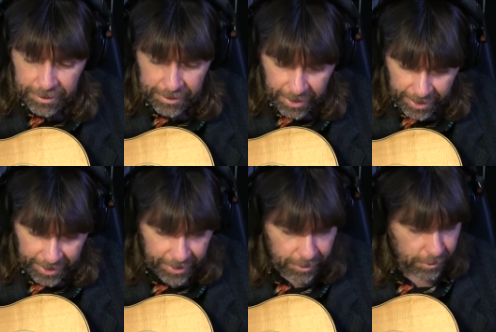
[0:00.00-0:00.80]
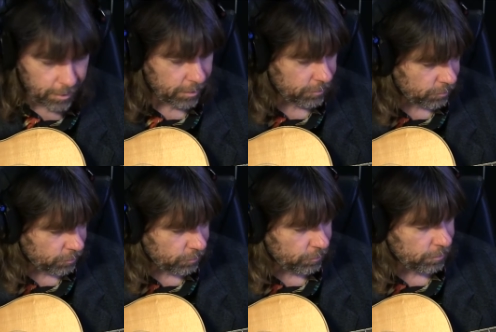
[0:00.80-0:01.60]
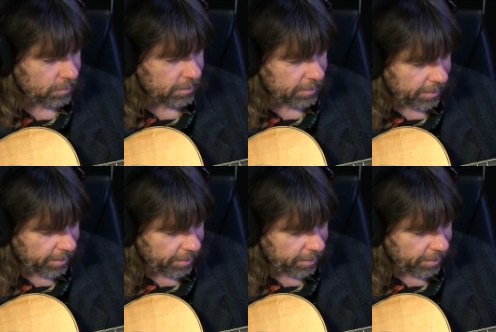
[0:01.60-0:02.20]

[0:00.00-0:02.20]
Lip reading: E and a 2 E